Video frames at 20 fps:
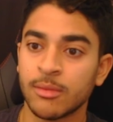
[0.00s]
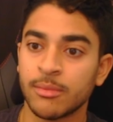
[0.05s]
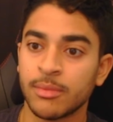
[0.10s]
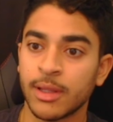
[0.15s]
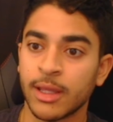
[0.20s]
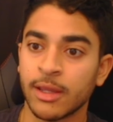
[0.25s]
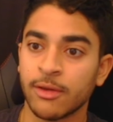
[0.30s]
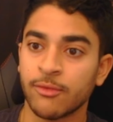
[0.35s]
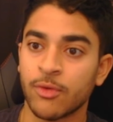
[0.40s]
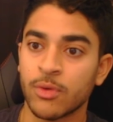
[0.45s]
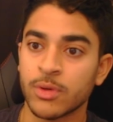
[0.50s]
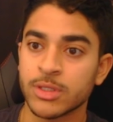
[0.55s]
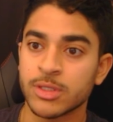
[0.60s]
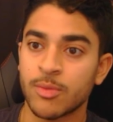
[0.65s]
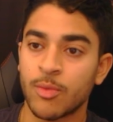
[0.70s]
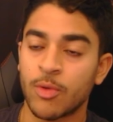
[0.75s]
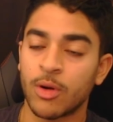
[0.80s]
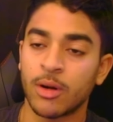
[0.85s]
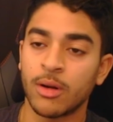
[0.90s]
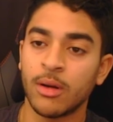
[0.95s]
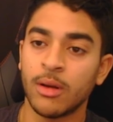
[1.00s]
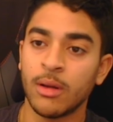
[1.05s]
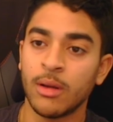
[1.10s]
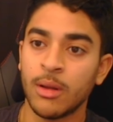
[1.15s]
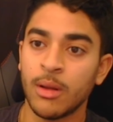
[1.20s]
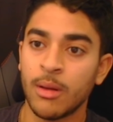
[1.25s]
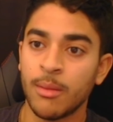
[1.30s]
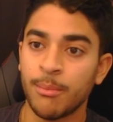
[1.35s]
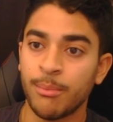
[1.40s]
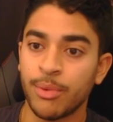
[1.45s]
playing forward some more.
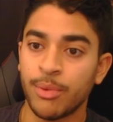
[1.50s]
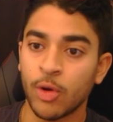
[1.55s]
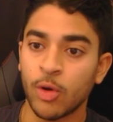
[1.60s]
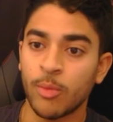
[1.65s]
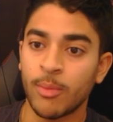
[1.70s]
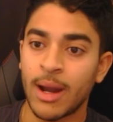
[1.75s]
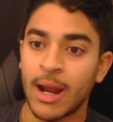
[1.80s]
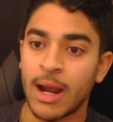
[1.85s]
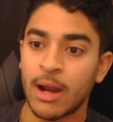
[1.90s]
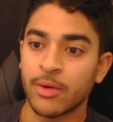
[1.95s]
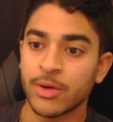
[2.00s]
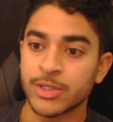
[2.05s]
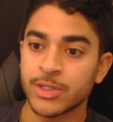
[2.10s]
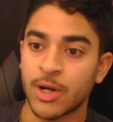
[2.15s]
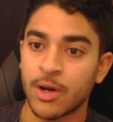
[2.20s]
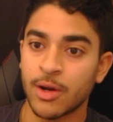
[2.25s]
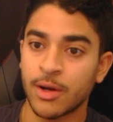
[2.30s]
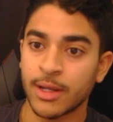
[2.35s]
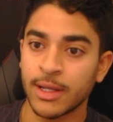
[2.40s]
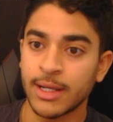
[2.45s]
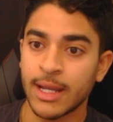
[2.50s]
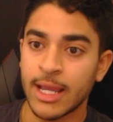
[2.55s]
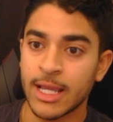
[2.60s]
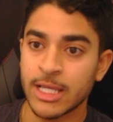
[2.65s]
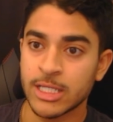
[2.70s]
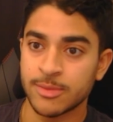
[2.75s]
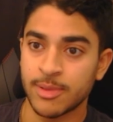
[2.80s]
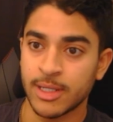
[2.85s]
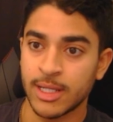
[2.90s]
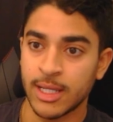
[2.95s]
Boom, our target
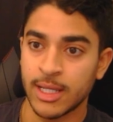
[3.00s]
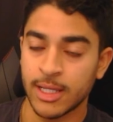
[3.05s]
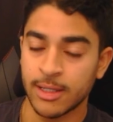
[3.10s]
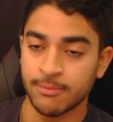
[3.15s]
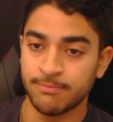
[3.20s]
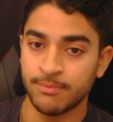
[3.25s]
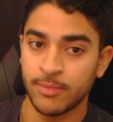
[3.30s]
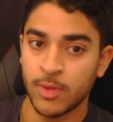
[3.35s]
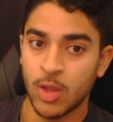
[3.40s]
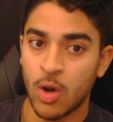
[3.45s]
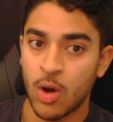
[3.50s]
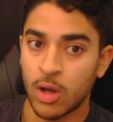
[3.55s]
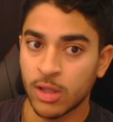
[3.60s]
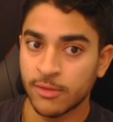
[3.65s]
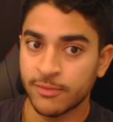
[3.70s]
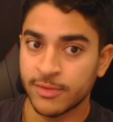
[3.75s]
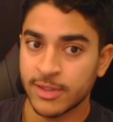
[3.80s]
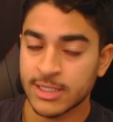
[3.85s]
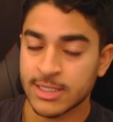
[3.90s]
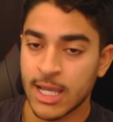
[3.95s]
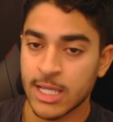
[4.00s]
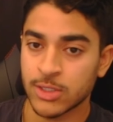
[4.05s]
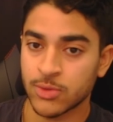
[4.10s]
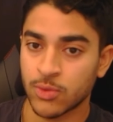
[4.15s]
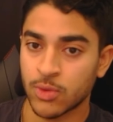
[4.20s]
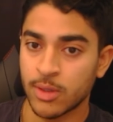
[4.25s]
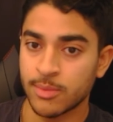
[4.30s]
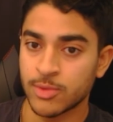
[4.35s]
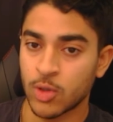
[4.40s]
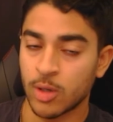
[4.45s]
has been hit. All of these highs
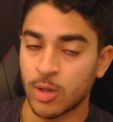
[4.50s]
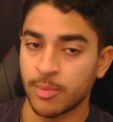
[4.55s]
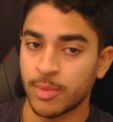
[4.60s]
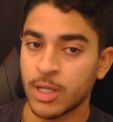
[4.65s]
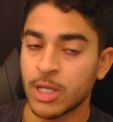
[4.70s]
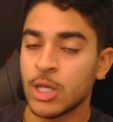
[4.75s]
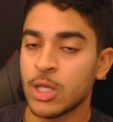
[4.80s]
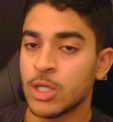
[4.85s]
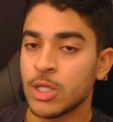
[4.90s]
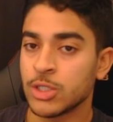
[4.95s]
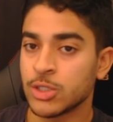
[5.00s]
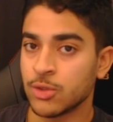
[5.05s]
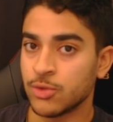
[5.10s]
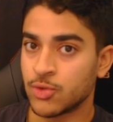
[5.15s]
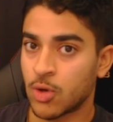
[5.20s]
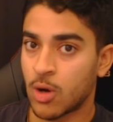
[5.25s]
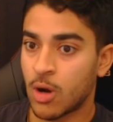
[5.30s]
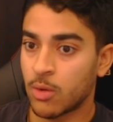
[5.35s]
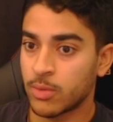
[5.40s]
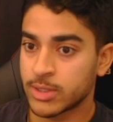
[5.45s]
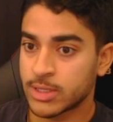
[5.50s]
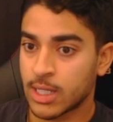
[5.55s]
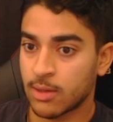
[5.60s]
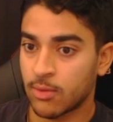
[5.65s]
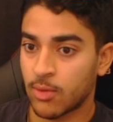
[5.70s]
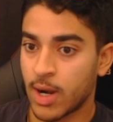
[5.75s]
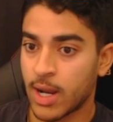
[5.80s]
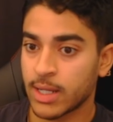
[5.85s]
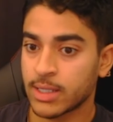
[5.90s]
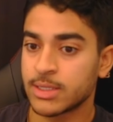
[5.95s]
were absorbed. So draw was
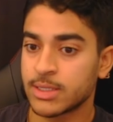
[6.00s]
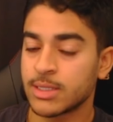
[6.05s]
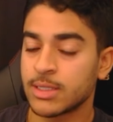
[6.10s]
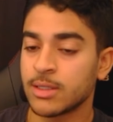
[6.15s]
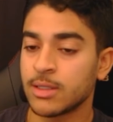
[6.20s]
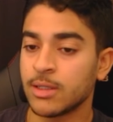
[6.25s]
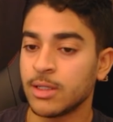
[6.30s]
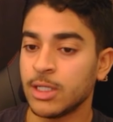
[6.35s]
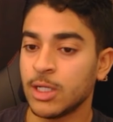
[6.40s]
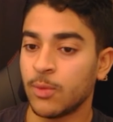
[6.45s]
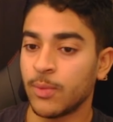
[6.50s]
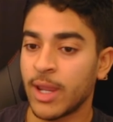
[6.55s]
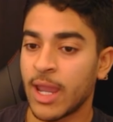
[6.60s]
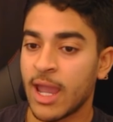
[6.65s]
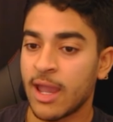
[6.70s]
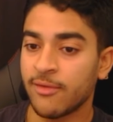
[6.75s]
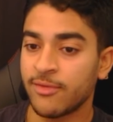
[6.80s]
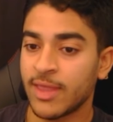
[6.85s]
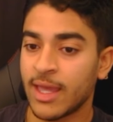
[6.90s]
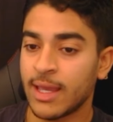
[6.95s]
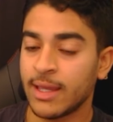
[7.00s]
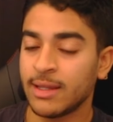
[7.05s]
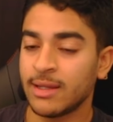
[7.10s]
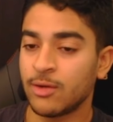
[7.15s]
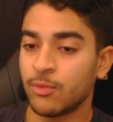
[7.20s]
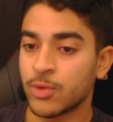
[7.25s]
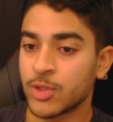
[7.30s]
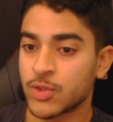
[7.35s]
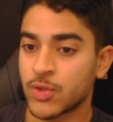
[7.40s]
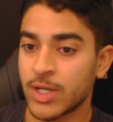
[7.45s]
correct. We have that
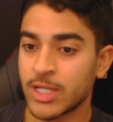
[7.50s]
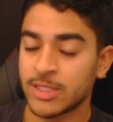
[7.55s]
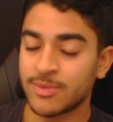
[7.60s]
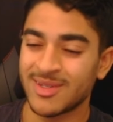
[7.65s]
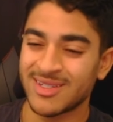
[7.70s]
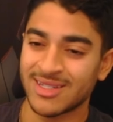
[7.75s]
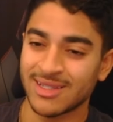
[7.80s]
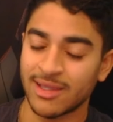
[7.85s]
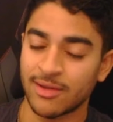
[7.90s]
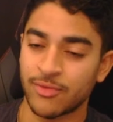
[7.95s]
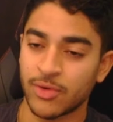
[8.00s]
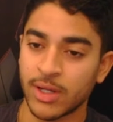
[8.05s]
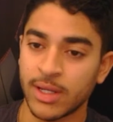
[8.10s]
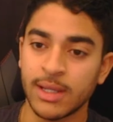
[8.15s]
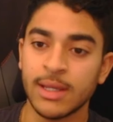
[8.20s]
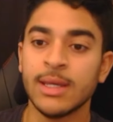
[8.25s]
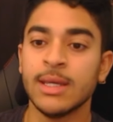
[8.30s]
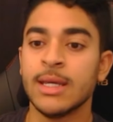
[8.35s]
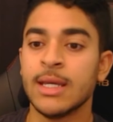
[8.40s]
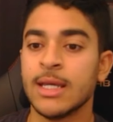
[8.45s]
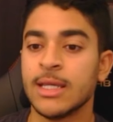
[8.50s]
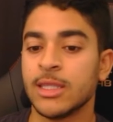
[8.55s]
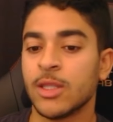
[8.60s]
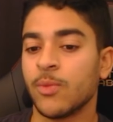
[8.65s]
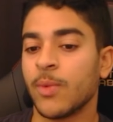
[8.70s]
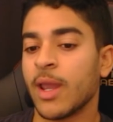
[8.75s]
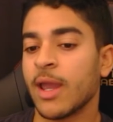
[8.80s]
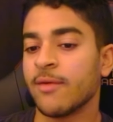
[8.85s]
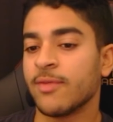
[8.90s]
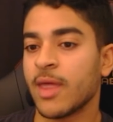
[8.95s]
retracement delivery. Then
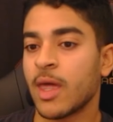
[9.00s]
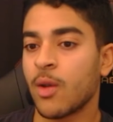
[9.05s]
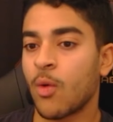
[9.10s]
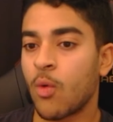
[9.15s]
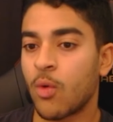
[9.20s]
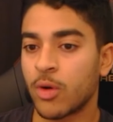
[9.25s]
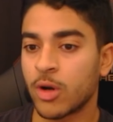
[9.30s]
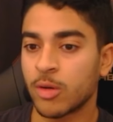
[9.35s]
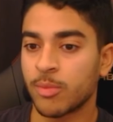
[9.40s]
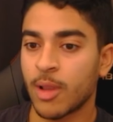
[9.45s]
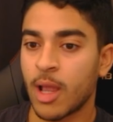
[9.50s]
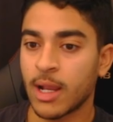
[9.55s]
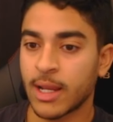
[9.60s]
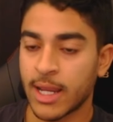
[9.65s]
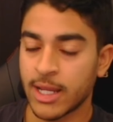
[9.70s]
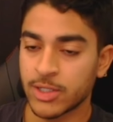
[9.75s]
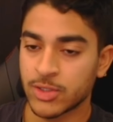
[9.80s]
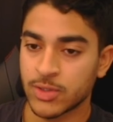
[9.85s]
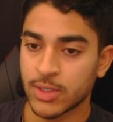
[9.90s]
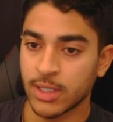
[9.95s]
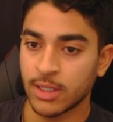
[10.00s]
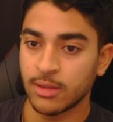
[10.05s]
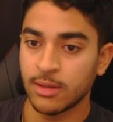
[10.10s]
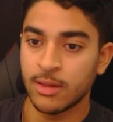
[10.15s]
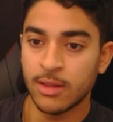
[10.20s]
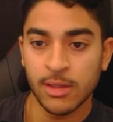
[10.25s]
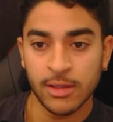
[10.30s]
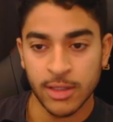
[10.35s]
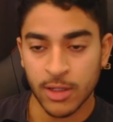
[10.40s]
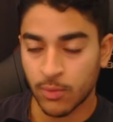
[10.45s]
we have that order block entry.
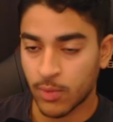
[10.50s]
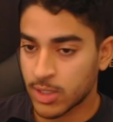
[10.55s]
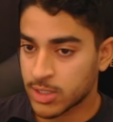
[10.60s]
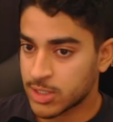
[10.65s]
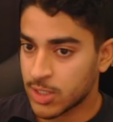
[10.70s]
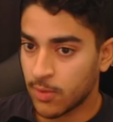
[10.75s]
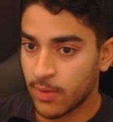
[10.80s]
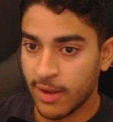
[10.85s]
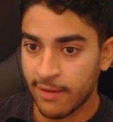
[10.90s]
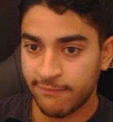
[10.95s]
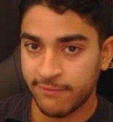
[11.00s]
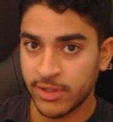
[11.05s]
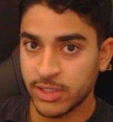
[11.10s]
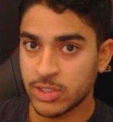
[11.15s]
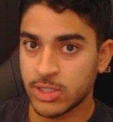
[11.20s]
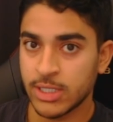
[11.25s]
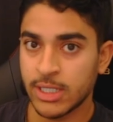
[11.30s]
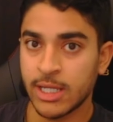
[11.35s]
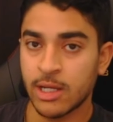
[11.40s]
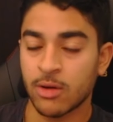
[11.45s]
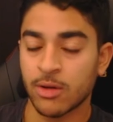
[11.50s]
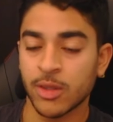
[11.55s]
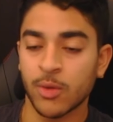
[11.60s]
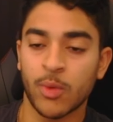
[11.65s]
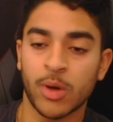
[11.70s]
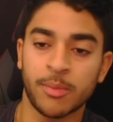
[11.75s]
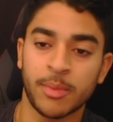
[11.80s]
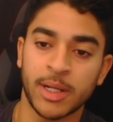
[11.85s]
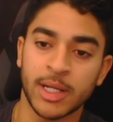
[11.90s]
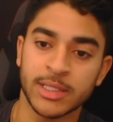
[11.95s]
There was no FVG here on the
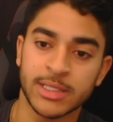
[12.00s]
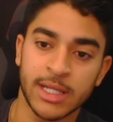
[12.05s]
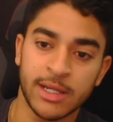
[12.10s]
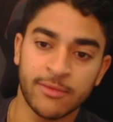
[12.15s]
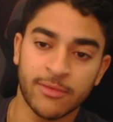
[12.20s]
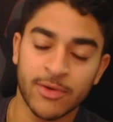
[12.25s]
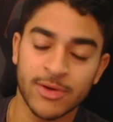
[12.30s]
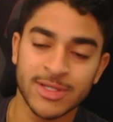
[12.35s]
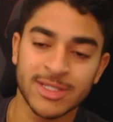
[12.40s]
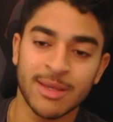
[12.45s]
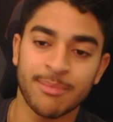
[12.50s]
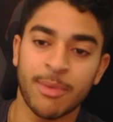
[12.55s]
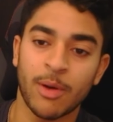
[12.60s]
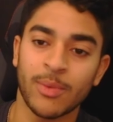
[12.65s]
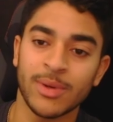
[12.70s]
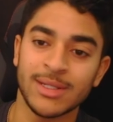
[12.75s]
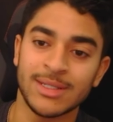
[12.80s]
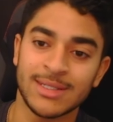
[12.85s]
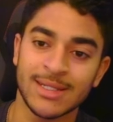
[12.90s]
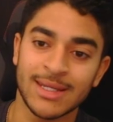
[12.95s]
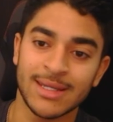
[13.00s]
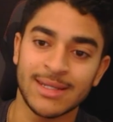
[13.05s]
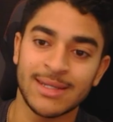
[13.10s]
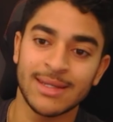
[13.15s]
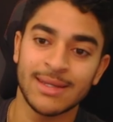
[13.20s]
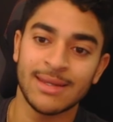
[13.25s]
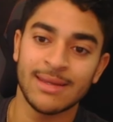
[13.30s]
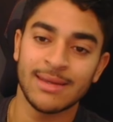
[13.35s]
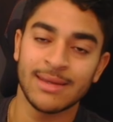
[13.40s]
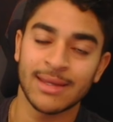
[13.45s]
1 minute to inverse, but we did
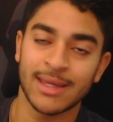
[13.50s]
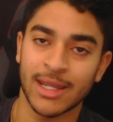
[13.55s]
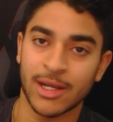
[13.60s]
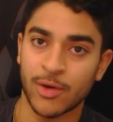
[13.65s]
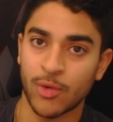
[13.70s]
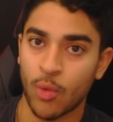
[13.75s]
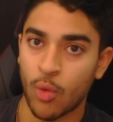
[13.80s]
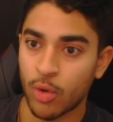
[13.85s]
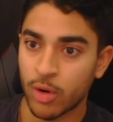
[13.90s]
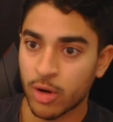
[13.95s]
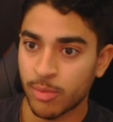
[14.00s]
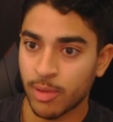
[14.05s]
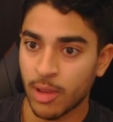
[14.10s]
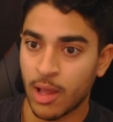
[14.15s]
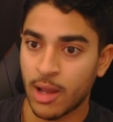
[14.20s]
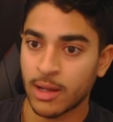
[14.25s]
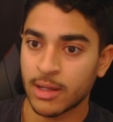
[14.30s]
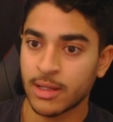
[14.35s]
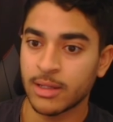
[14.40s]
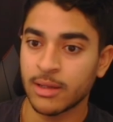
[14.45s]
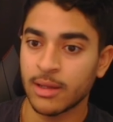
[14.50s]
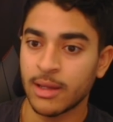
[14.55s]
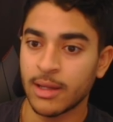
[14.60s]
get an order block